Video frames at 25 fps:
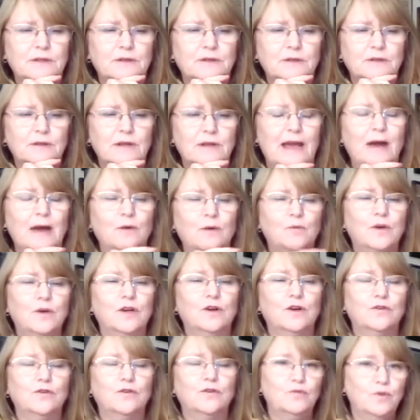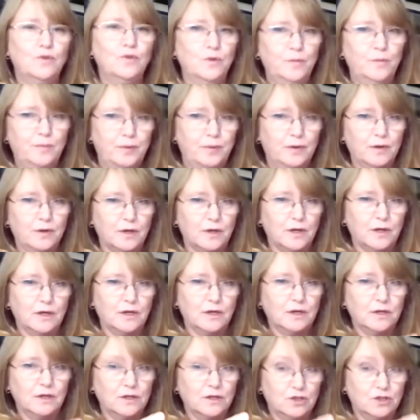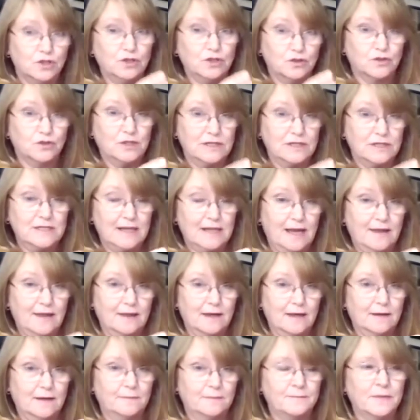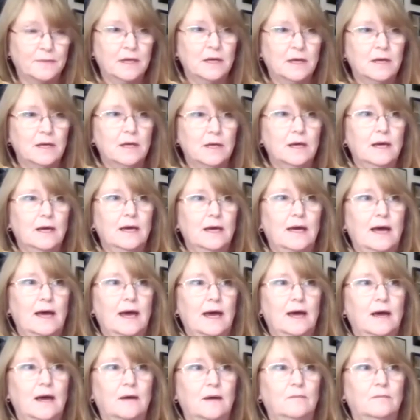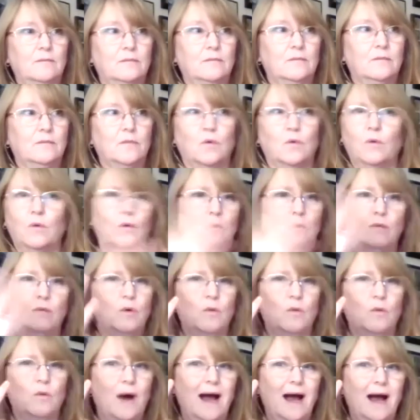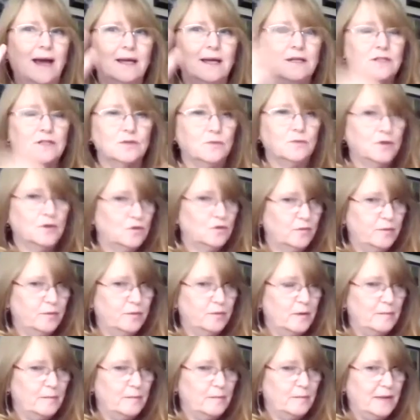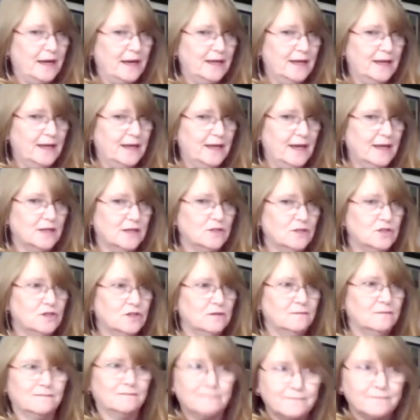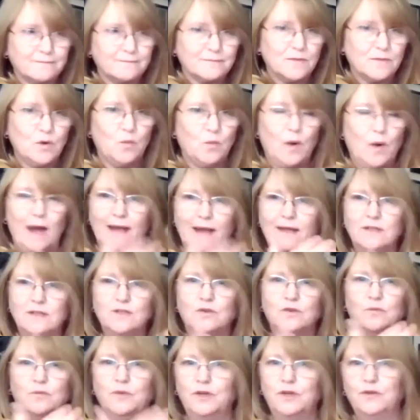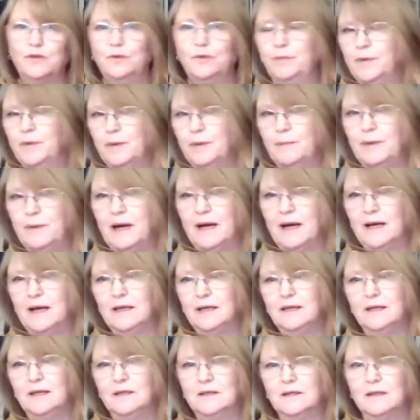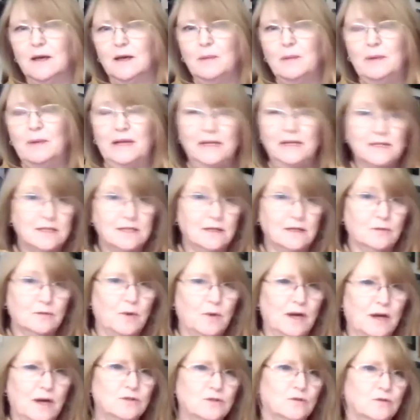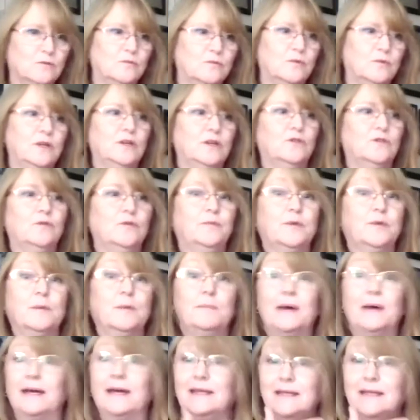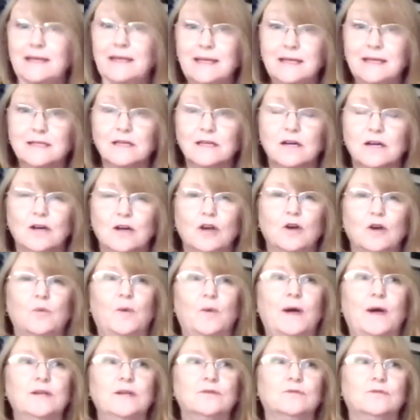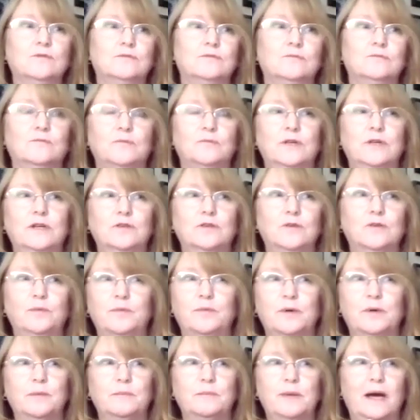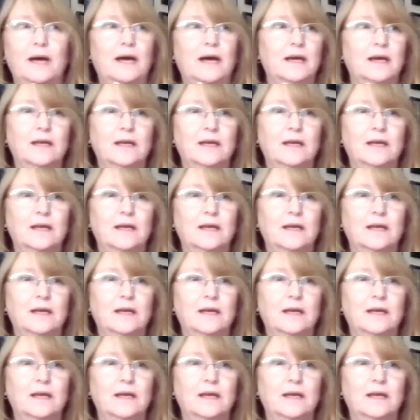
how we group children together um, why do we group them by age why don't we group them by ability? Why don't we group them by need? Why don't we group them by,